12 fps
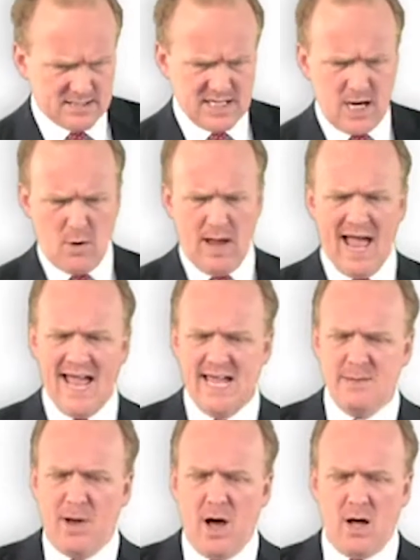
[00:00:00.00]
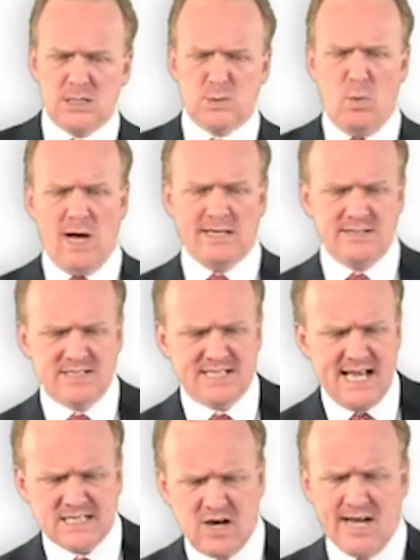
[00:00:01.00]
So A part 1
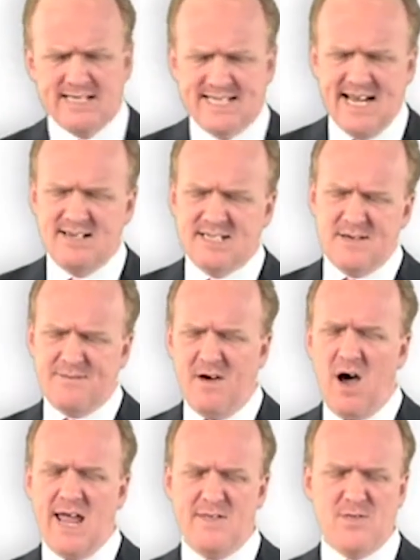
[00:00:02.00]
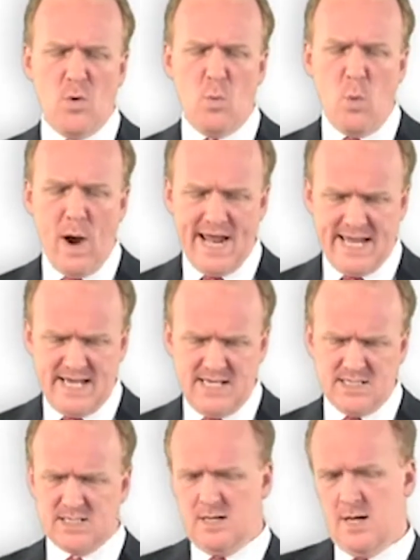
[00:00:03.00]
says identify the
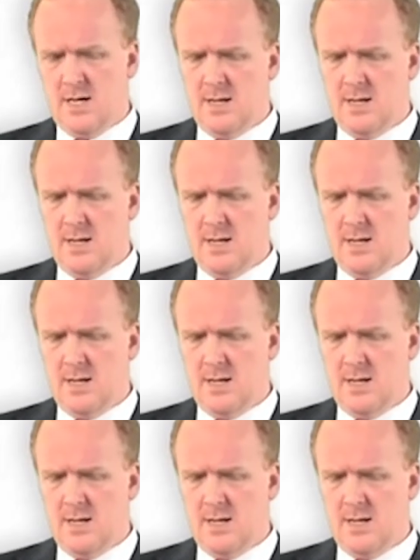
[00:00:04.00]
ways